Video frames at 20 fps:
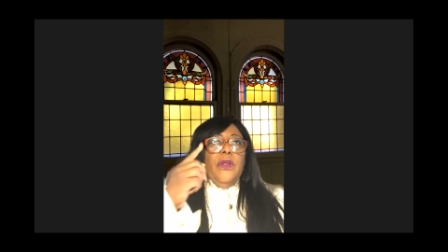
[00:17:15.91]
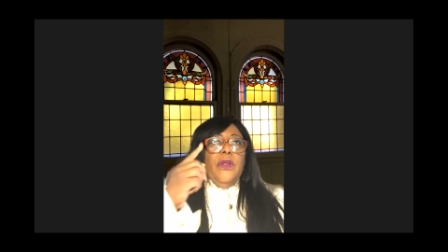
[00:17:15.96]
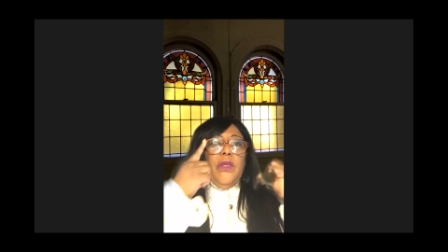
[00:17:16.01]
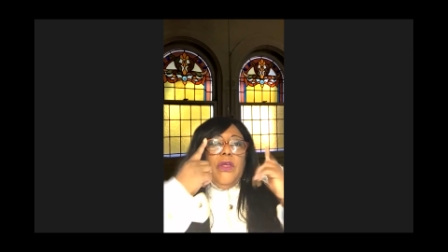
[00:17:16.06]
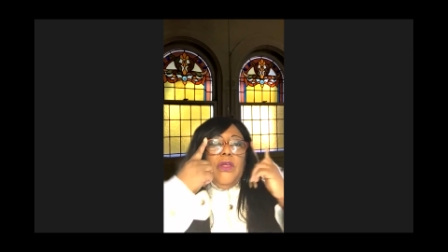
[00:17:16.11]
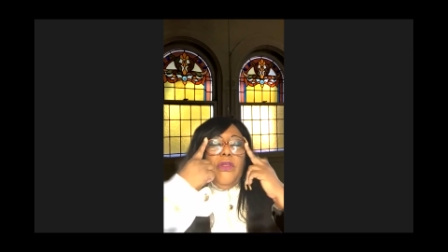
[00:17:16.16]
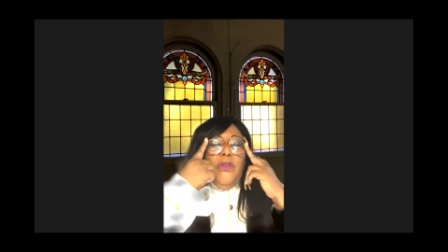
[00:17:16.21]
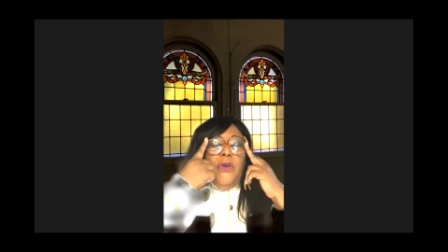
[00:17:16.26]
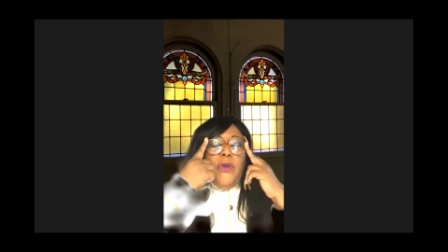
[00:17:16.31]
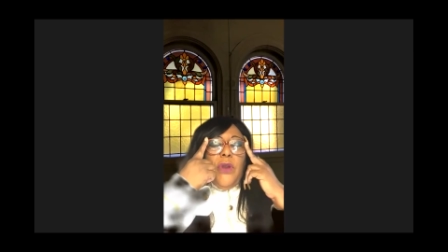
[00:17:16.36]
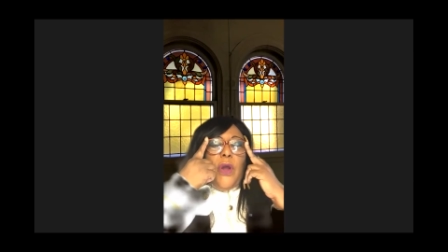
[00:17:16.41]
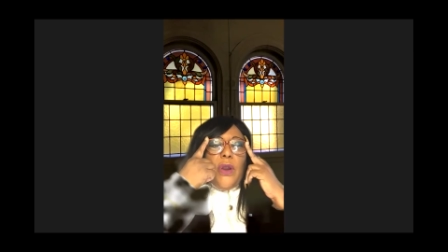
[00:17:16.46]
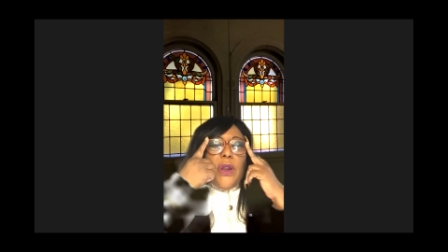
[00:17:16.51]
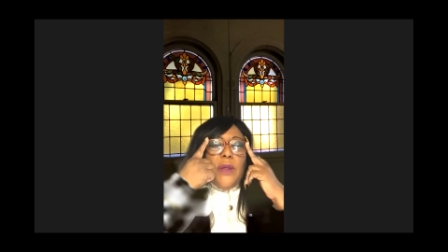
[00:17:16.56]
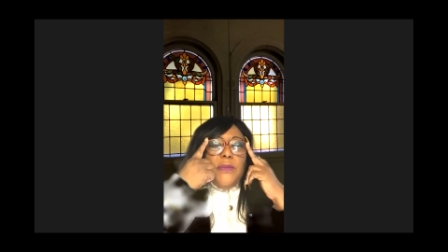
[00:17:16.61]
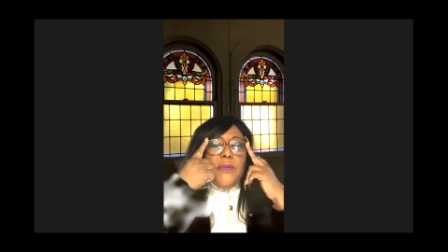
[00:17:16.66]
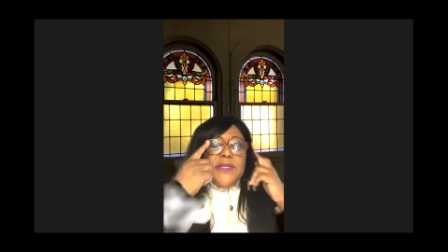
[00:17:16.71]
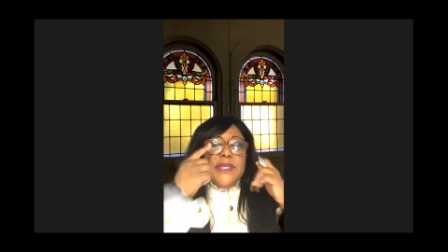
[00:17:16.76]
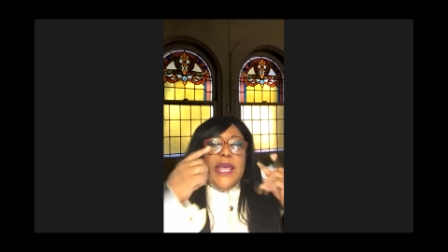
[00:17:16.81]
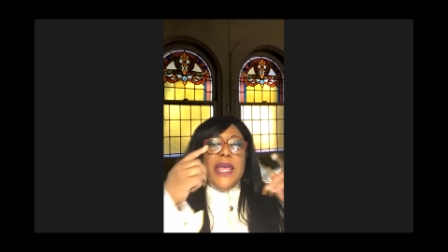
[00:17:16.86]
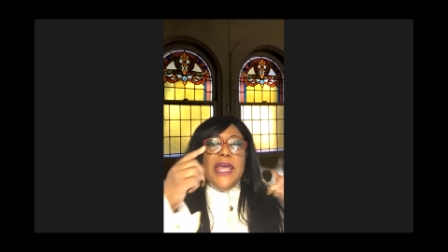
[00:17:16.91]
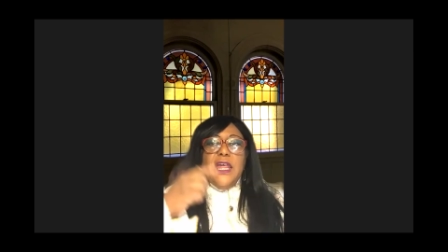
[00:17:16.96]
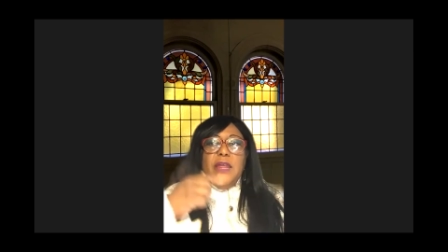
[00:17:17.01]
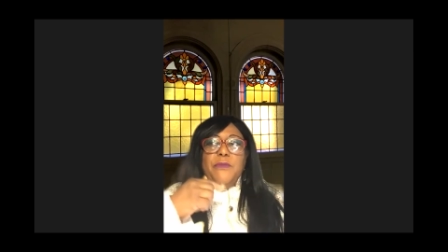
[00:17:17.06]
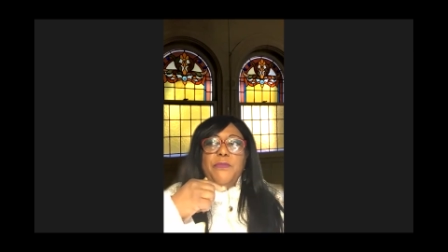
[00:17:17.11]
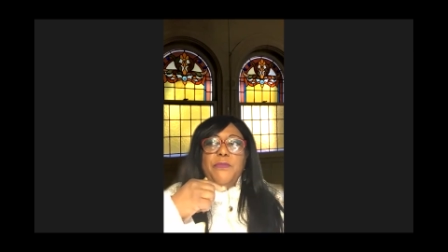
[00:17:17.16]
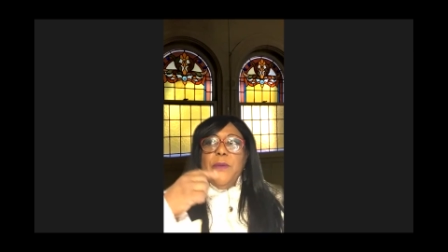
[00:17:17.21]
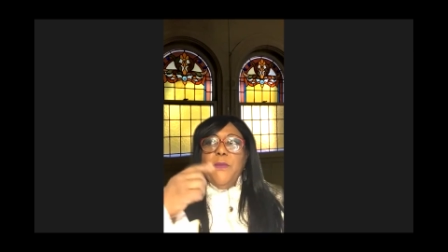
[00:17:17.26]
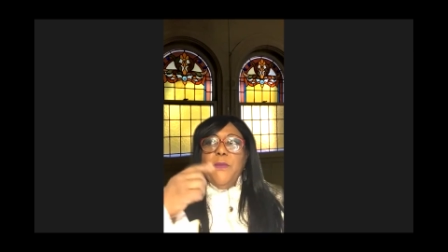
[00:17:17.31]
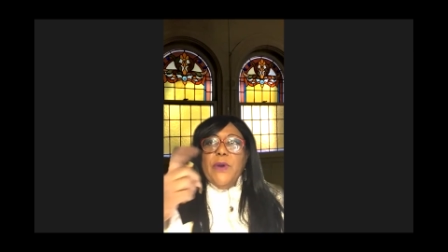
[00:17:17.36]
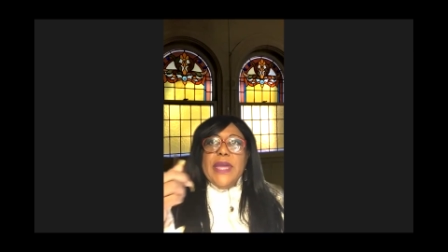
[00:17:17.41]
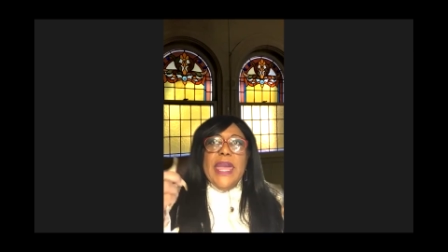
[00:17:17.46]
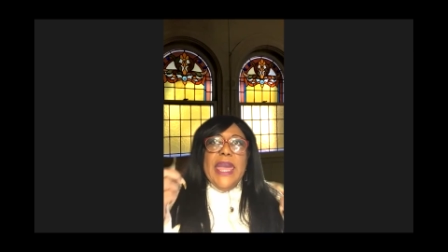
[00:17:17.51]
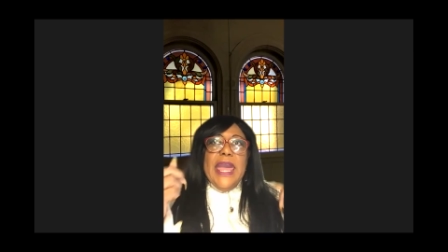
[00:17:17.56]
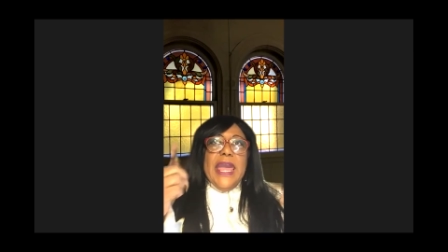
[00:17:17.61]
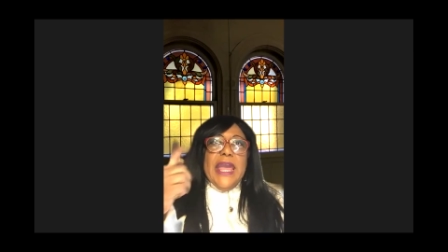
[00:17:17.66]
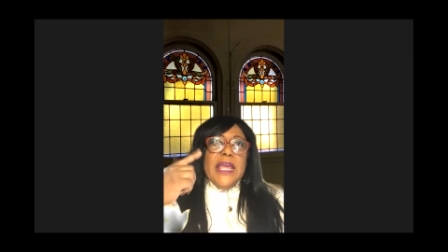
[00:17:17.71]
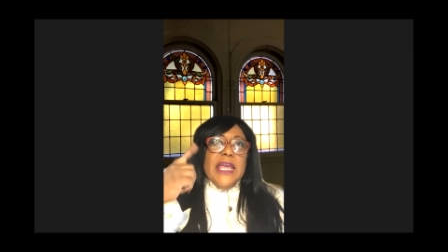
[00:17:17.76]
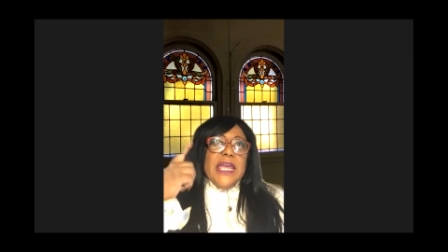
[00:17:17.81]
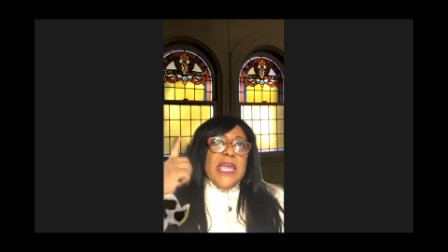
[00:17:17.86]
you know what I'm saying? And people
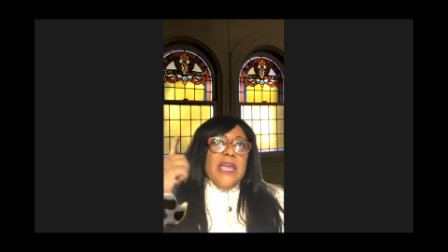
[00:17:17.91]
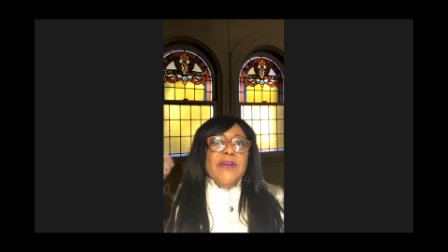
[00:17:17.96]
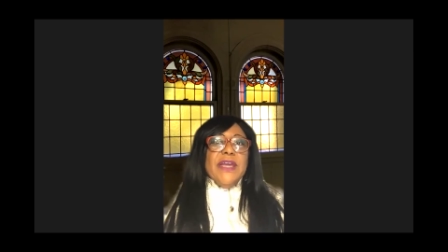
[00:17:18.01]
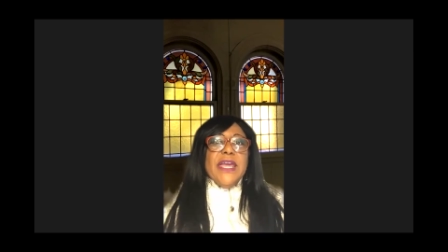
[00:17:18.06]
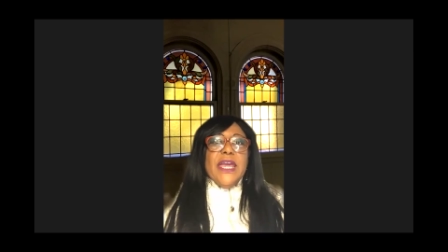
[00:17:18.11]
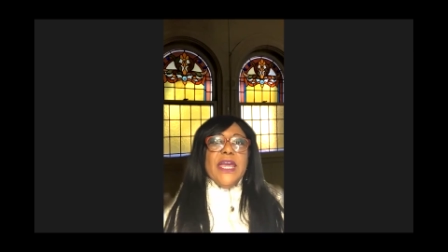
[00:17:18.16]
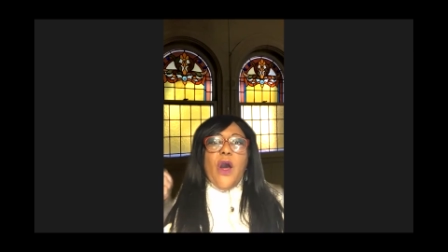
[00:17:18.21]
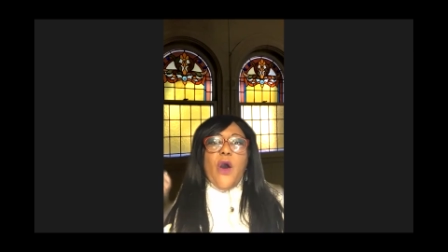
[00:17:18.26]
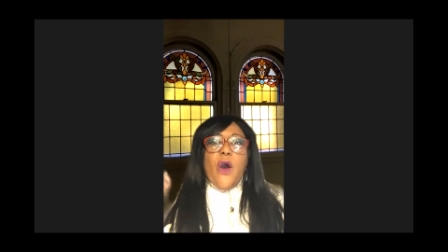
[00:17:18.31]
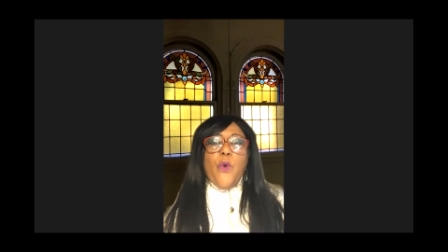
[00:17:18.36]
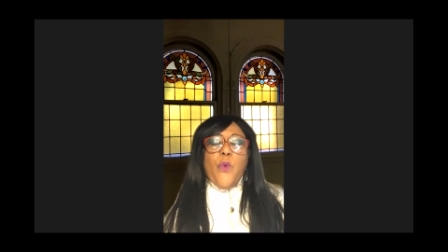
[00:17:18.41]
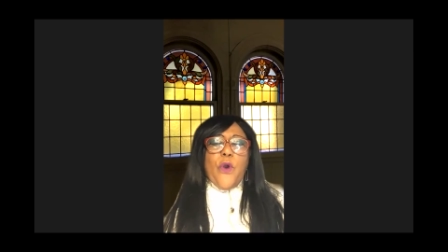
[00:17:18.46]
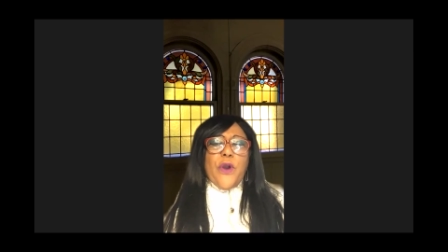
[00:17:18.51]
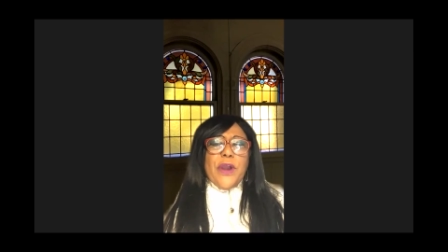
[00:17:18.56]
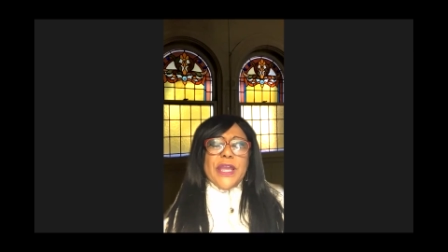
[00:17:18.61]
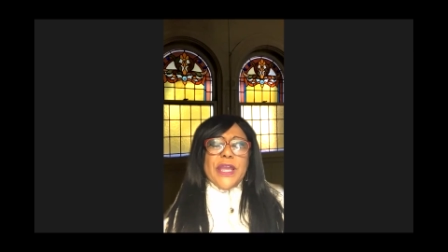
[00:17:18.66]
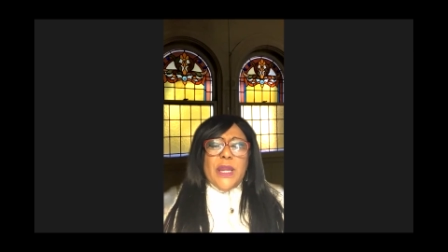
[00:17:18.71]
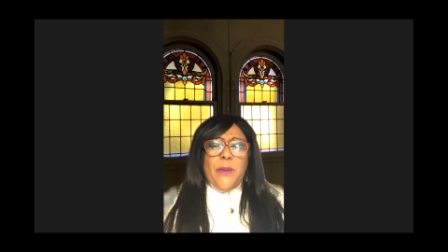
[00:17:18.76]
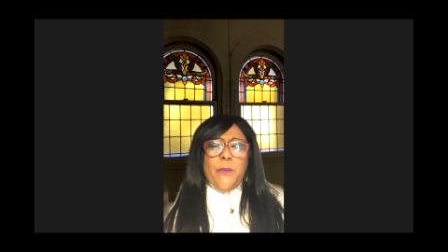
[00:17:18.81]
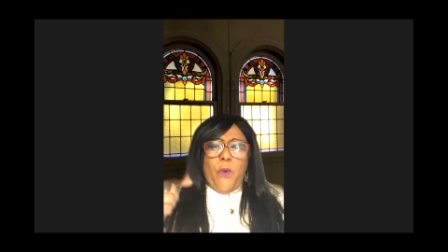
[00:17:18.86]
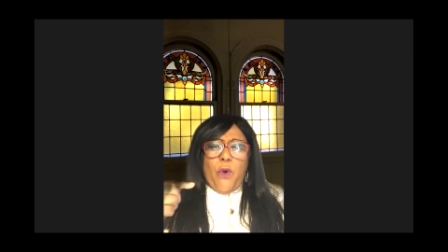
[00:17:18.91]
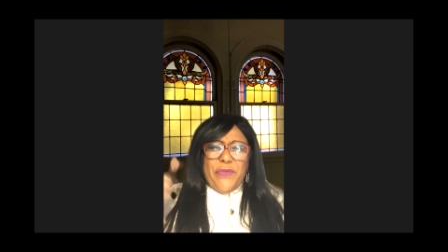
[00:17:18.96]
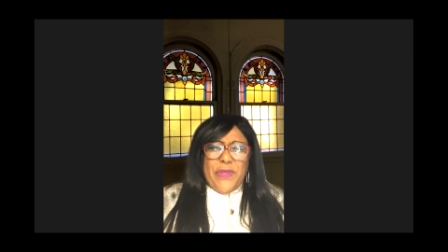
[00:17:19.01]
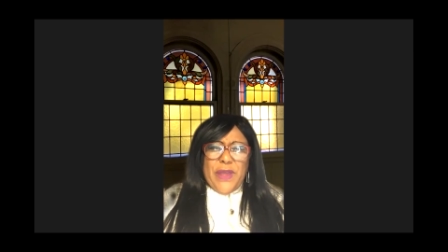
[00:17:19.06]
can't even get on work anymore.